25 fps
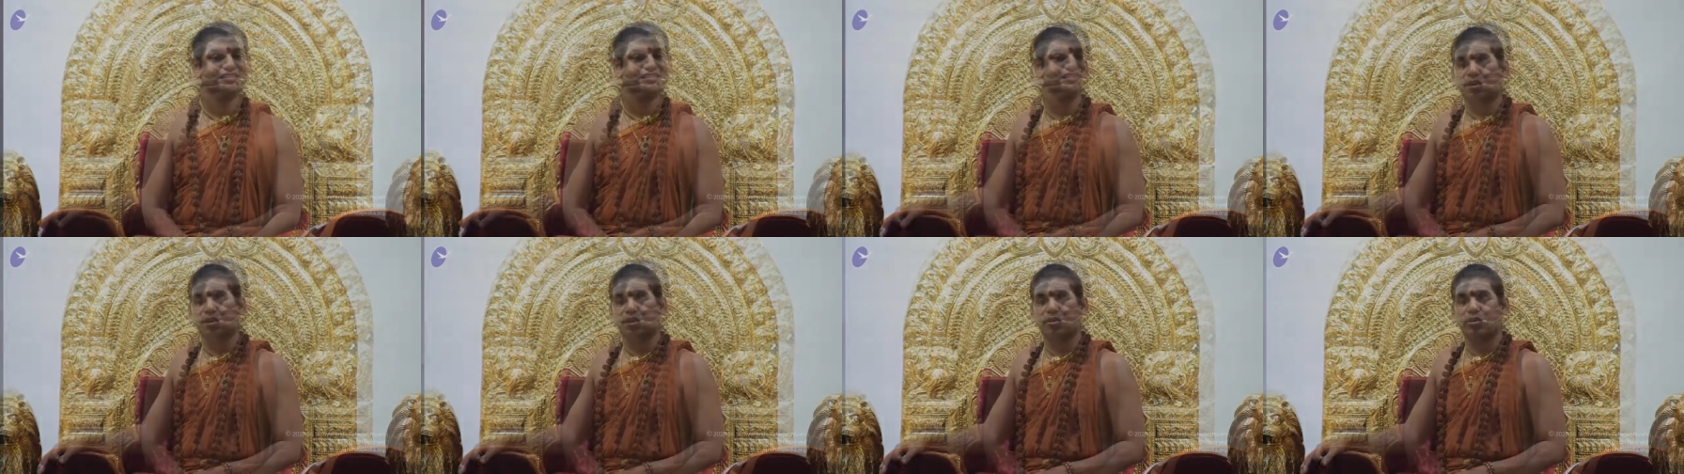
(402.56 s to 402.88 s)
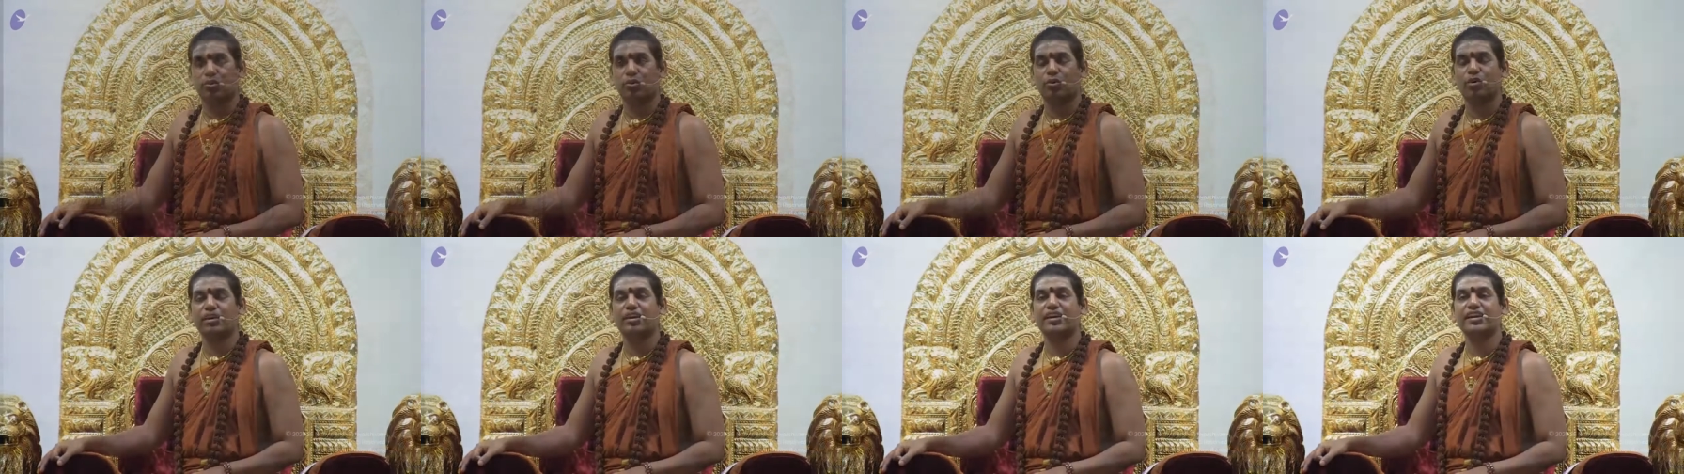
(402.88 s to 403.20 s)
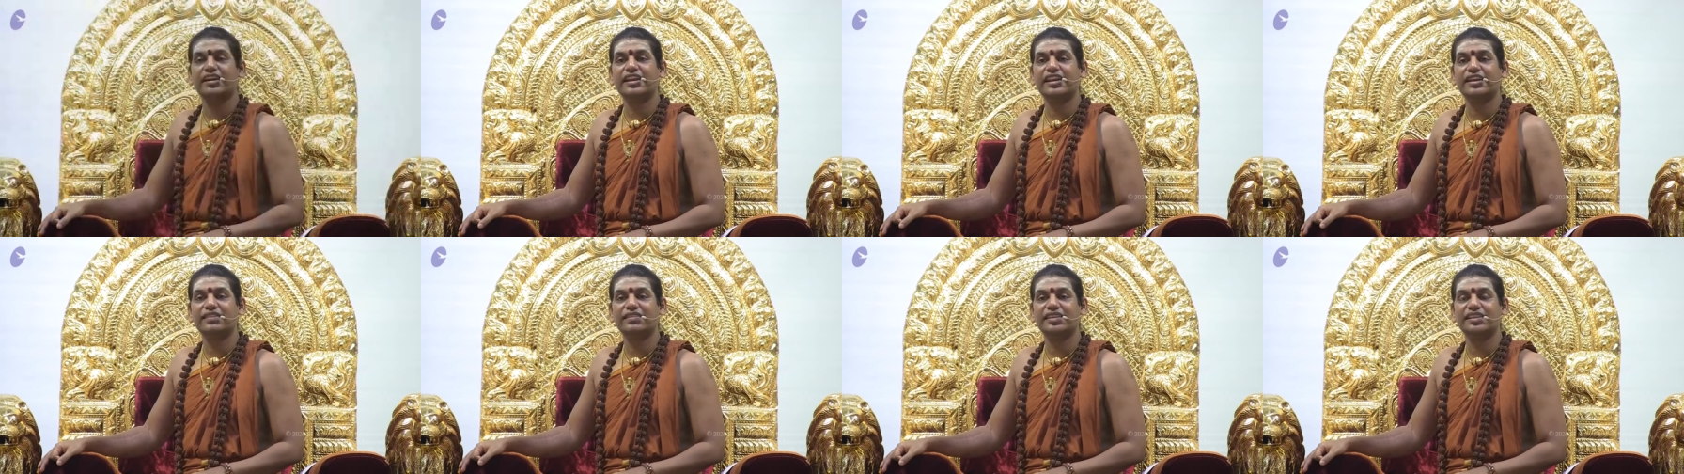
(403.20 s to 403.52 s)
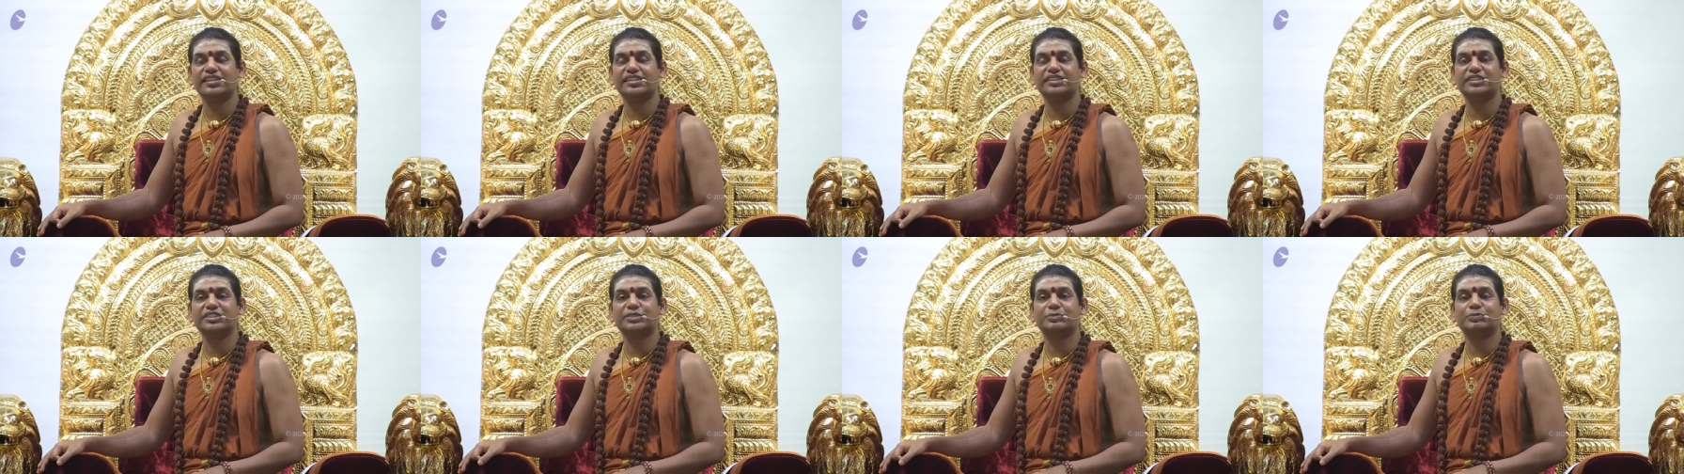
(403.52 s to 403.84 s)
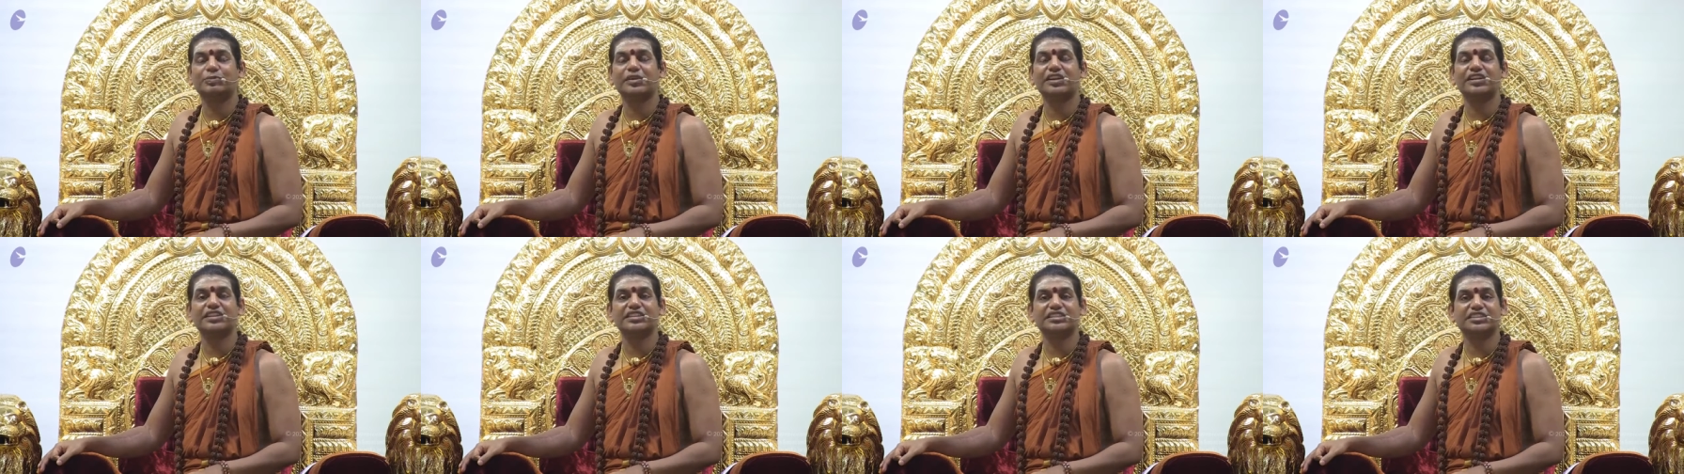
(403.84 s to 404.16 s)
Only when this
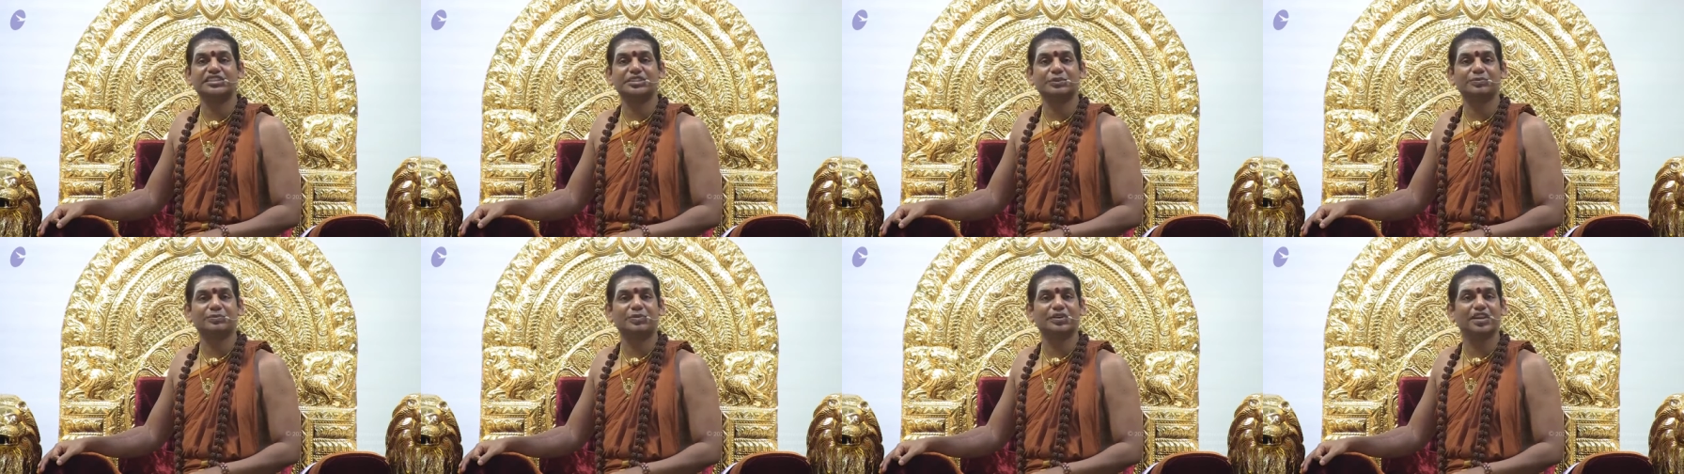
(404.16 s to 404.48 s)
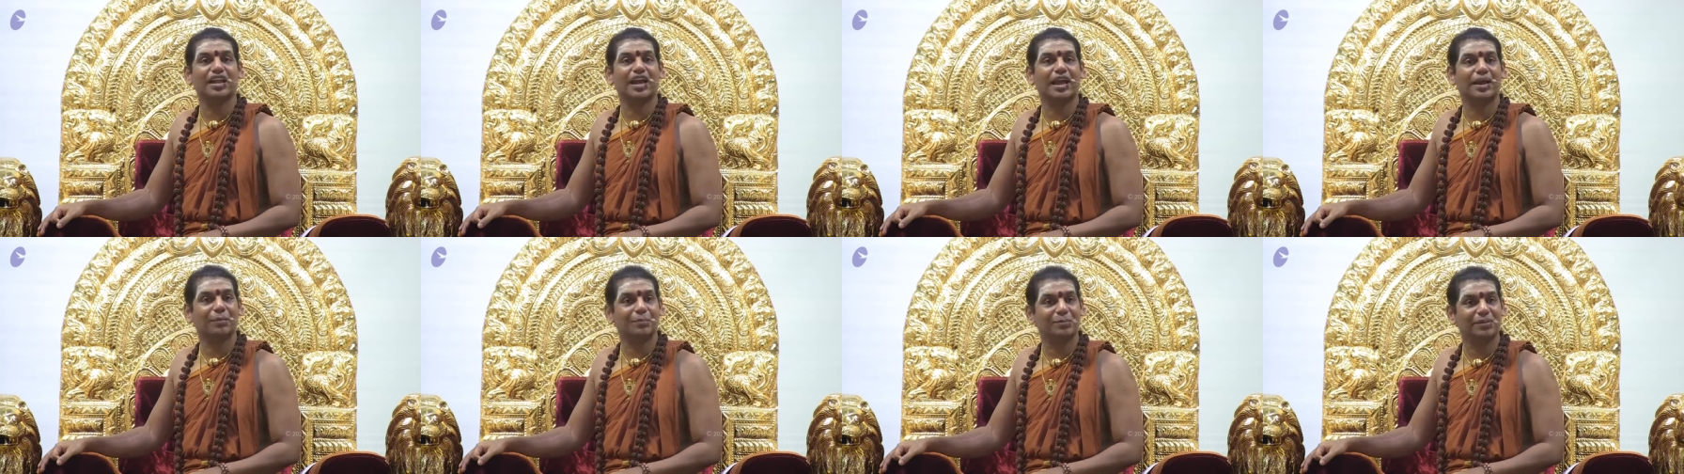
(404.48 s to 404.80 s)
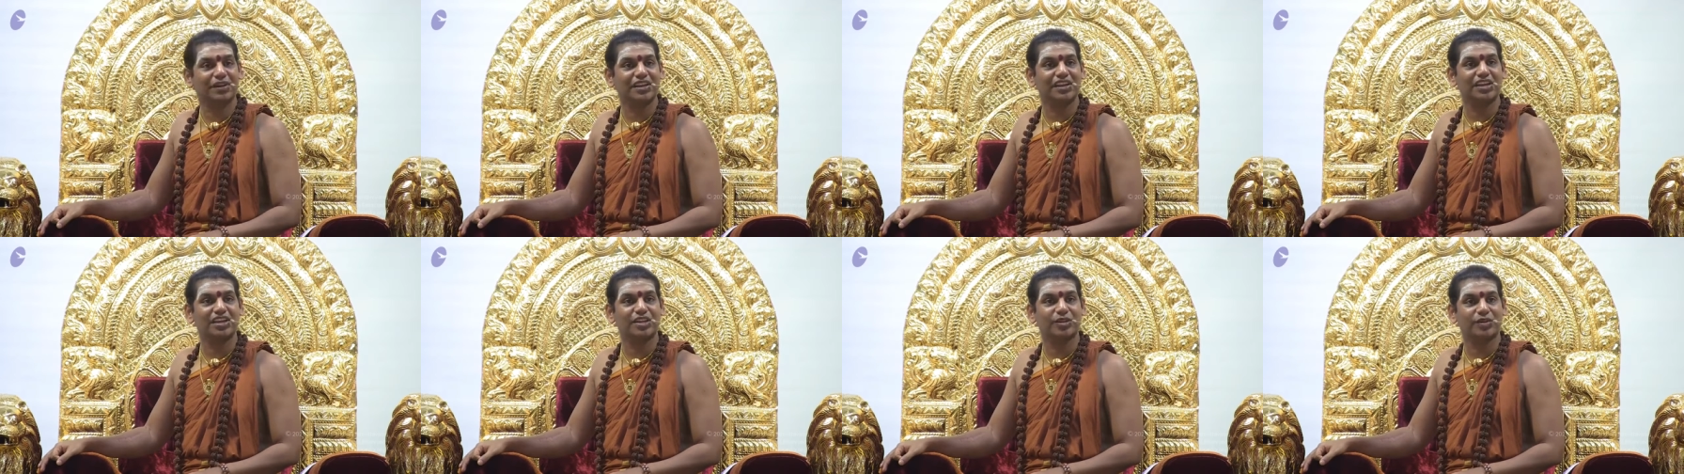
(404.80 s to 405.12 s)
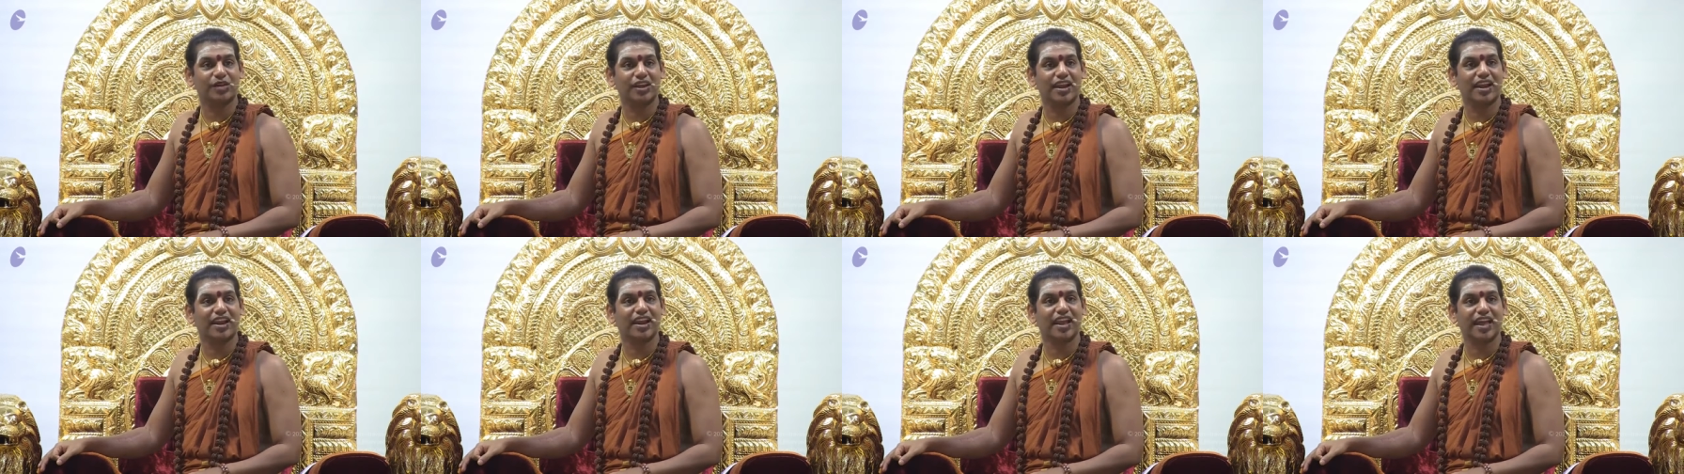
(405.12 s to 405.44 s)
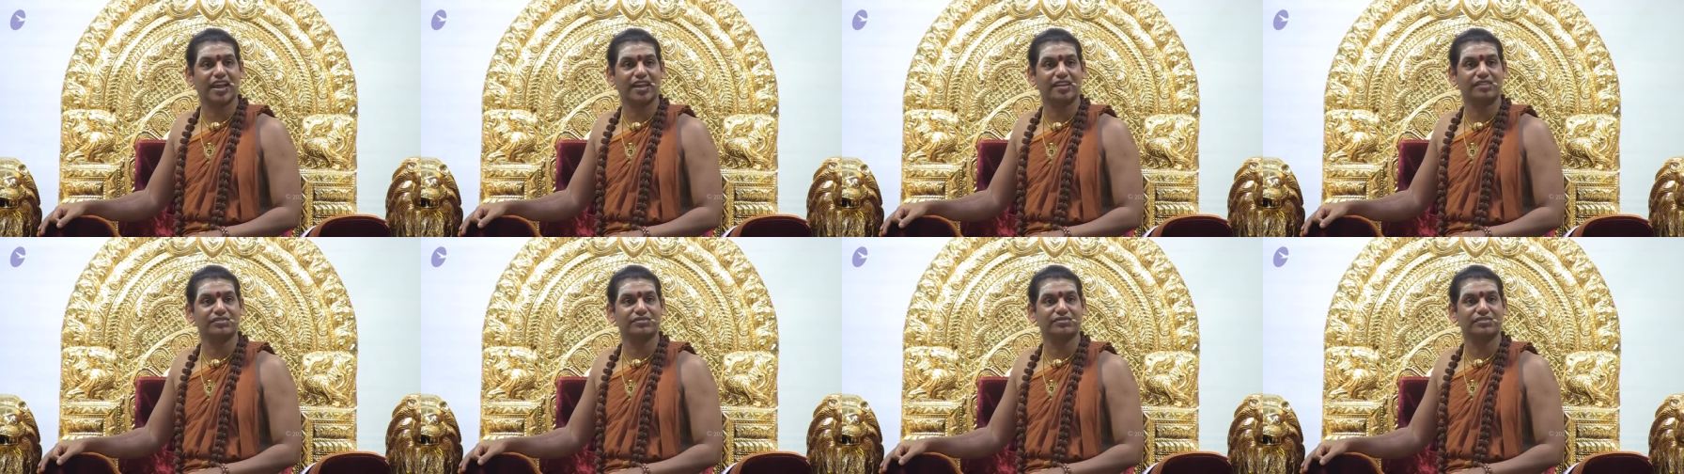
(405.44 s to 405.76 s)
principle happen in your
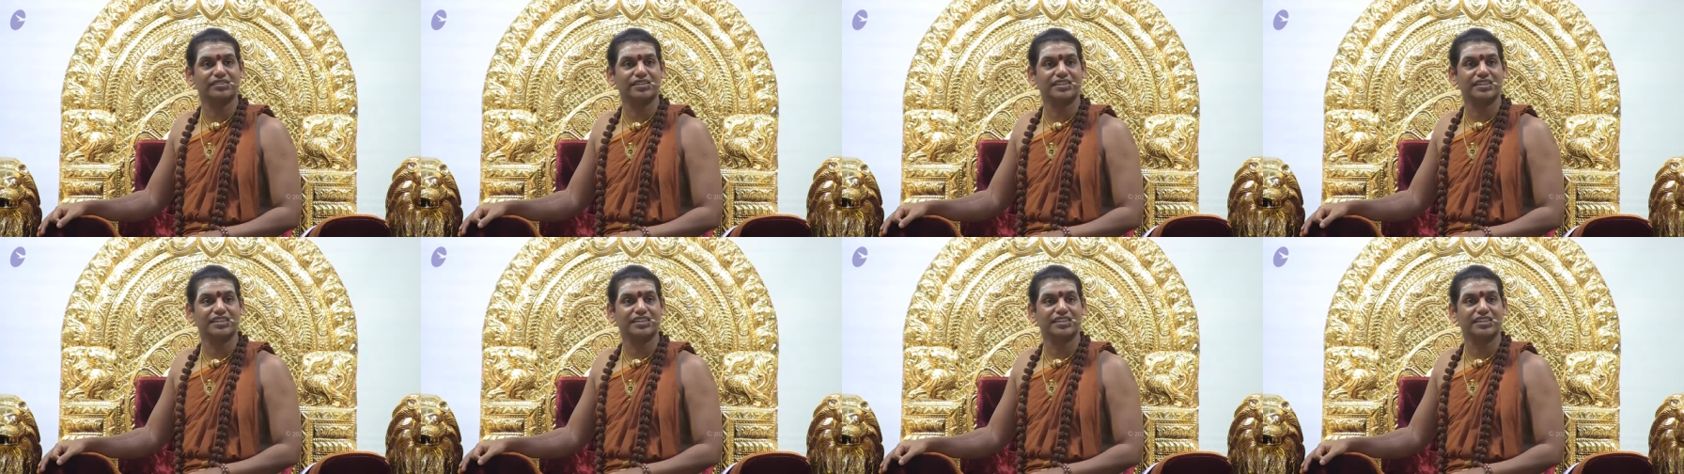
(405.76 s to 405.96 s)
life,